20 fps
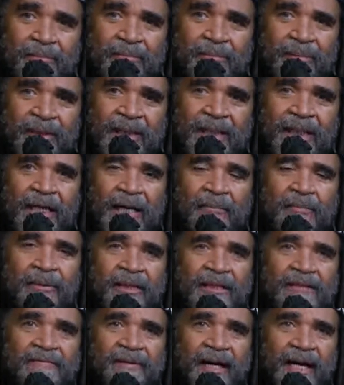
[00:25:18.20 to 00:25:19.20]
B
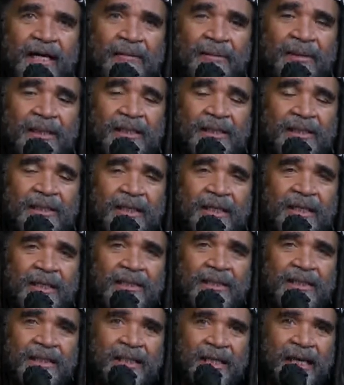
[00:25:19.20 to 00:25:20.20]
complex vitamin gives you
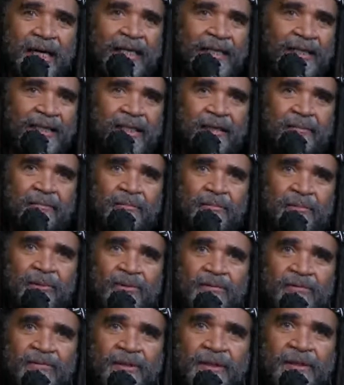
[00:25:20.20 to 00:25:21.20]
energy, and I can keep
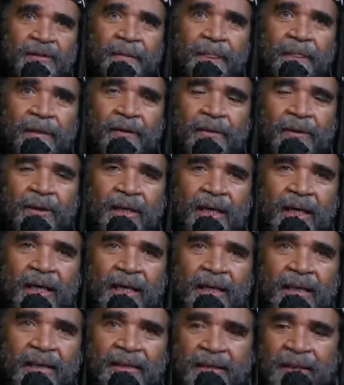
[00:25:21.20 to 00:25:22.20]
moving.
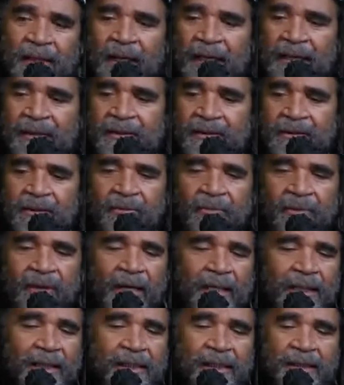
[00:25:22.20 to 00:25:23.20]
Okay,
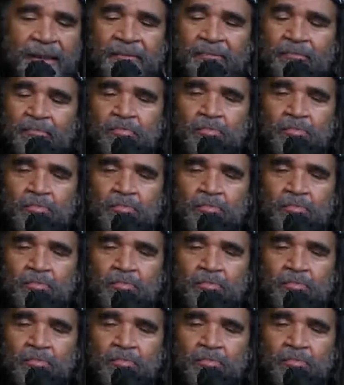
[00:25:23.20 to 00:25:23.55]
ashwagandha,